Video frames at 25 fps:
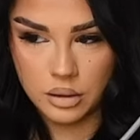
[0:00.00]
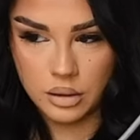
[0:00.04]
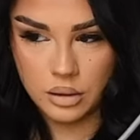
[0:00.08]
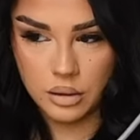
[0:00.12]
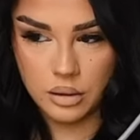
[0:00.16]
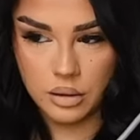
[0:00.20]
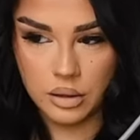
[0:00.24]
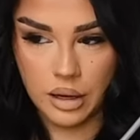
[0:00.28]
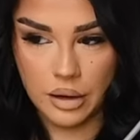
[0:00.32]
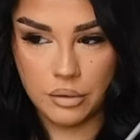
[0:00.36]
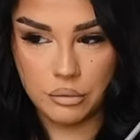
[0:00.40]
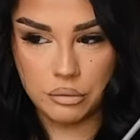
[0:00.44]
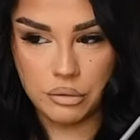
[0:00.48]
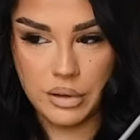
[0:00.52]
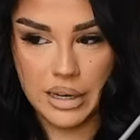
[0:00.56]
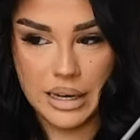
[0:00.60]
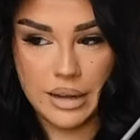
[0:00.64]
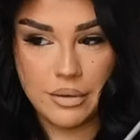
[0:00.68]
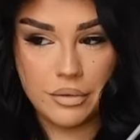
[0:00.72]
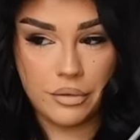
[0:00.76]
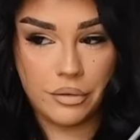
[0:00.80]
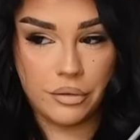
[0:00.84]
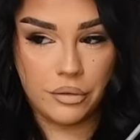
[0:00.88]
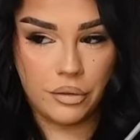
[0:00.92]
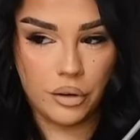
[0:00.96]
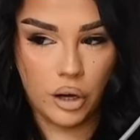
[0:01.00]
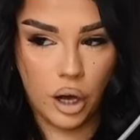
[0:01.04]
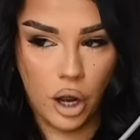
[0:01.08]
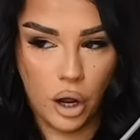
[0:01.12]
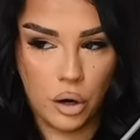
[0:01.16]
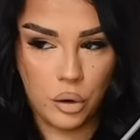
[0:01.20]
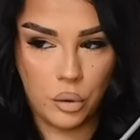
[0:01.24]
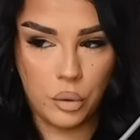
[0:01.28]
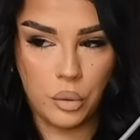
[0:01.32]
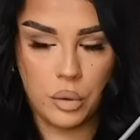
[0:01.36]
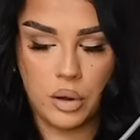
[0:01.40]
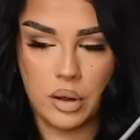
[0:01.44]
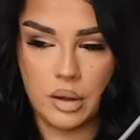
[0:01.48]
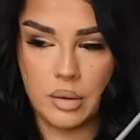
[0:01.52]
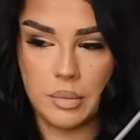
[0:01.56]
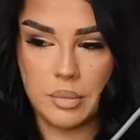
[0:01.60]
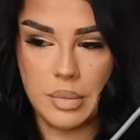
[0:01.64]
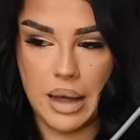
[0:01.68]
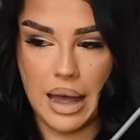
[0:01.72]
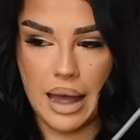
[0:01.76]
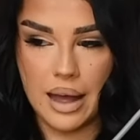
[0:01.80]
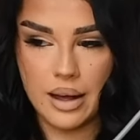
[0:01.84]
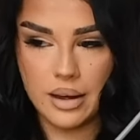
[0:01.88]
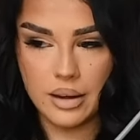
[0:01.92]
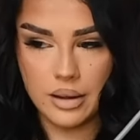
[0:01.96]
like really flow
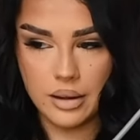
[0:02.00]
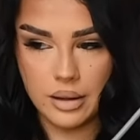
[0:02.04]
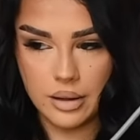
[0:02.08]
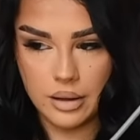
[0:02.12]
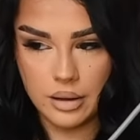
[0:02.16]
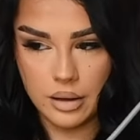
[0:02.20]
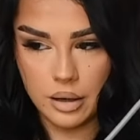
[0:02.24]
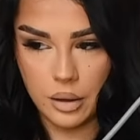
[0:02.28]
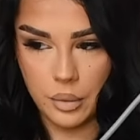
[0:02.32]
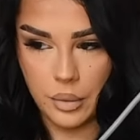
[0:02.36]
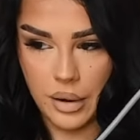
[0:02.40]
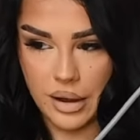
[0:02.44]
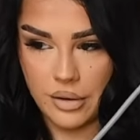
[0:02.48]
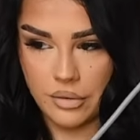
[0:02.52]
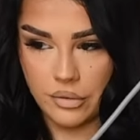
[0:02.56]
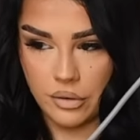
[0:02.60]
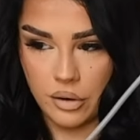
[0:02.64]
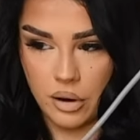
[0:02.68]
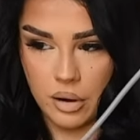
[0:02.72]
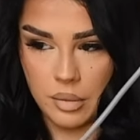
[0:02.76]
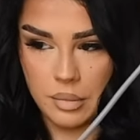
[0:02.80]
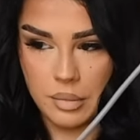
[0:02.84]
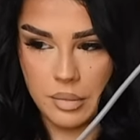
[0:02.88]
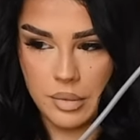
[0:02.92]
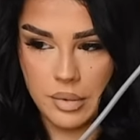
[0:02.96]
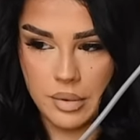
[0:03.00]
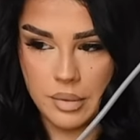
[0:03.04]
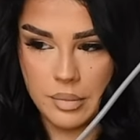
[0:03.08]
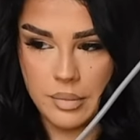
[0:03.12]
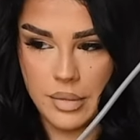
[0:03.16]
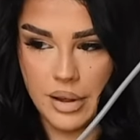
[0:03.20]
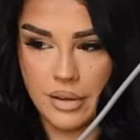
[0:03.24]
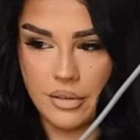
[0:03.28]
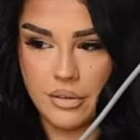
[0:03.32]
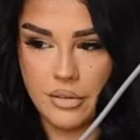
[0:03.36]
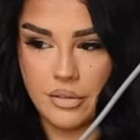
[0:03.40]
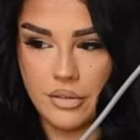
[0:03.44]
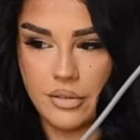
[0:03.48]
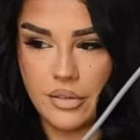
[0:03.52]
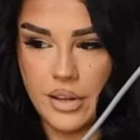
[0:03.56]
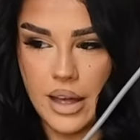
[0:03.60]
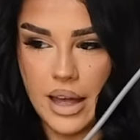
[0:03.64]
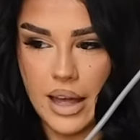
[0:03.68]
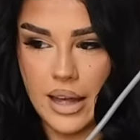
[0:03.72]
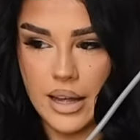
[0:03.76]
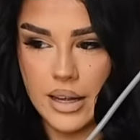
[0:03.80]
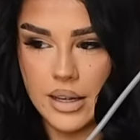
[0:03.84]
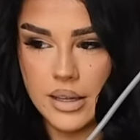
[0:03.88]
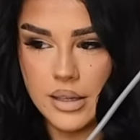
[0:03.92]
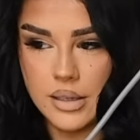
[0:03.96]
back away from my
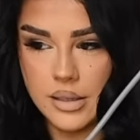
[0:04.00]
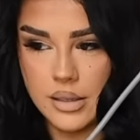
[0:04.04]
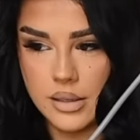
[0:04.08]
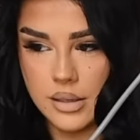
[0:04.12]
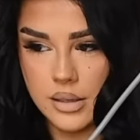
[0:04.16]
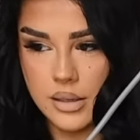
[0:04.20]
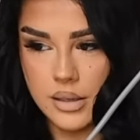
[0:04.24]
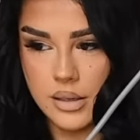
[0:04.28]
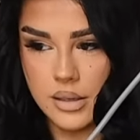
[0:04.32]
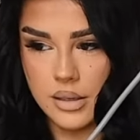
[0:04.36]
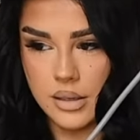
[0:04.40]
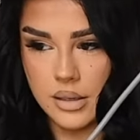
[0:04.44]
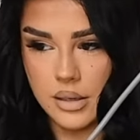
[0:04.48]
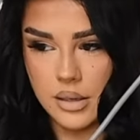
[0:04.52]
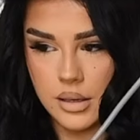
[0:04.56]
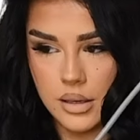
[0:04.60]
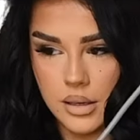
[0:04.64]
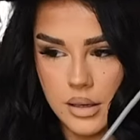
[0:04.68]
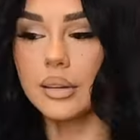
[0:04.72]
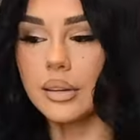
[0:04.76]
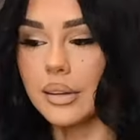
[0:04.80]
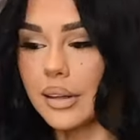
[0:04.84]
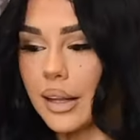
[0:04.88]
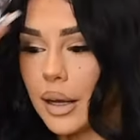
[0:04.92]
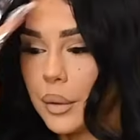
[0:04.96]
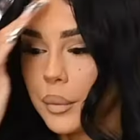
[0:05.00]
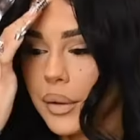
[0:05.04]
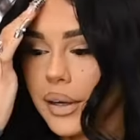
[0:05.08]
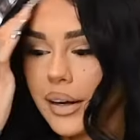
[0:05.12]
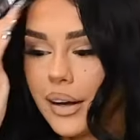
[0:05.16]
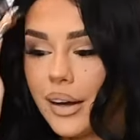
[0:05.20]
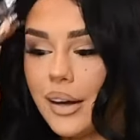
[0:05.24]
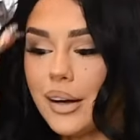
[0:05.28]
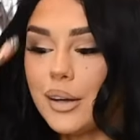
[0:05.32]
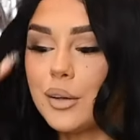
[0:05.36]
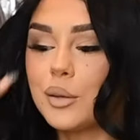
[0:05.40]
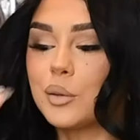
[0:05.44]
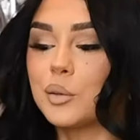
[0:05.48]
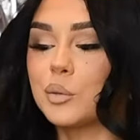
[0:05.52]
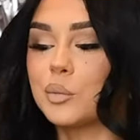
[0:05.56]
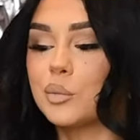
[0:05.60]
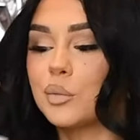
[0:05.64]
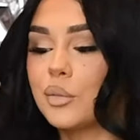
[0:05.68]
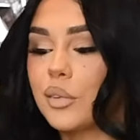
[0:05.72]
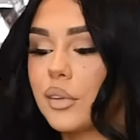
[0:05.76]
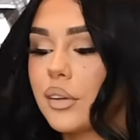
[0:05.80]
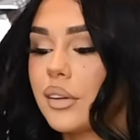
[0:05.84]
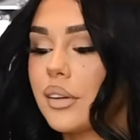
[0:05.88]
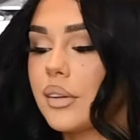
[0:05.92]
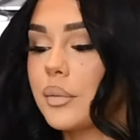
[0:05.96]
face. There we go.
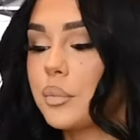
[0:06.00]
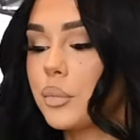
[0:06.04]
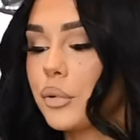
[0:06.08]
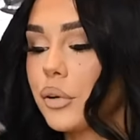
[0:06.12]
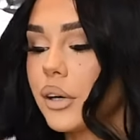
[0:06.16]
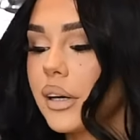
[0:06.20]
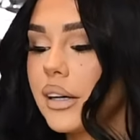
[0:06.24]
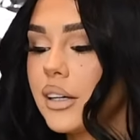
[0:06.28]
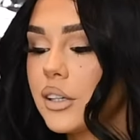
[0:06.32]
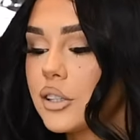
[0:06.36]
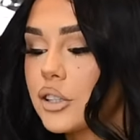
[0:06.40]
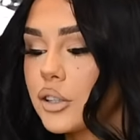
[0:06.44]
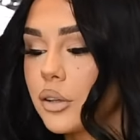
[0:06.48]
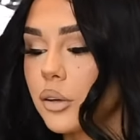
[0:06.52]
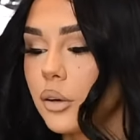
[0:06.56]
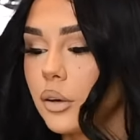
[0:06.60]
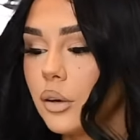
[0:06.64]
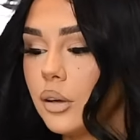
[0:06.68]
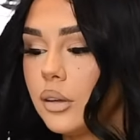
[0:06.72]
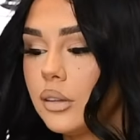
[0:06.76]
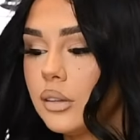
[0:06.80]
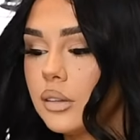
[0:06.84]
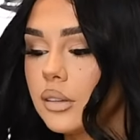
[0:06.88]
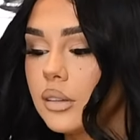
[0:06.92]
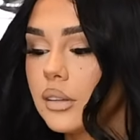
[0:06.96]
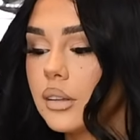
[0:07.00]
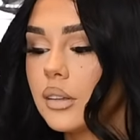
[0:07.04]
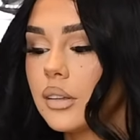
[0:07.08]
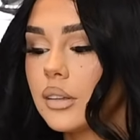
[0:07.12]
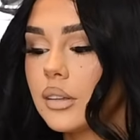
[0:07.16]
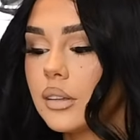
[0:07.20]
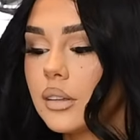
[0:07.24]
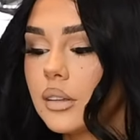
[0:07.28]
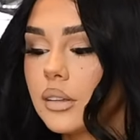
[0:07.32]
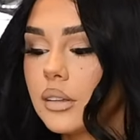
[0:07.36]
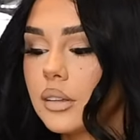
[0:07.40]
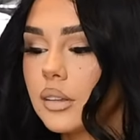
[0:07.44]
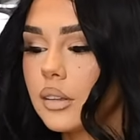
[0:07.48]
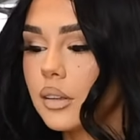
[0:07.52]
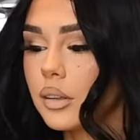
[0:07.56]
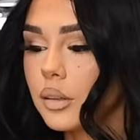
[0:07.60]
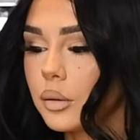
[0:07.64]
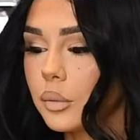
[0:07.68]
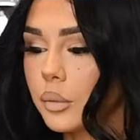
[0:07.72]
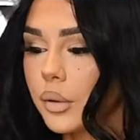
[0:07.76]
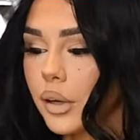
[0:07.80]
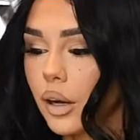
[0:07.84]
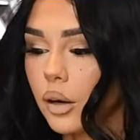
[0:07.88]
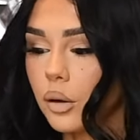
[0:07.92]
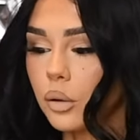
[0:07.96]
Pretty sure
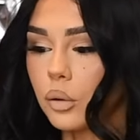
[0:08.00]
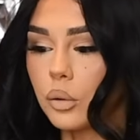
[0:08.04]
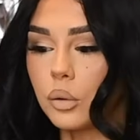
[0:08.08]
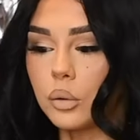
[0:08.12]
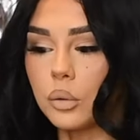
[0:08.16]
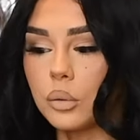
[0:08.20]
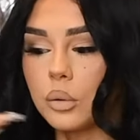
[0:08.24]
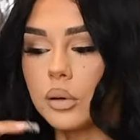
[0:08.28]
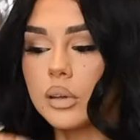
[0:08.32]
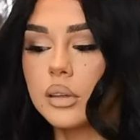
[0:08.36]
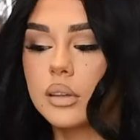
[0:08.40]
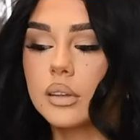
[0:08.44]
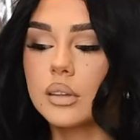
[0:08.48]
we are all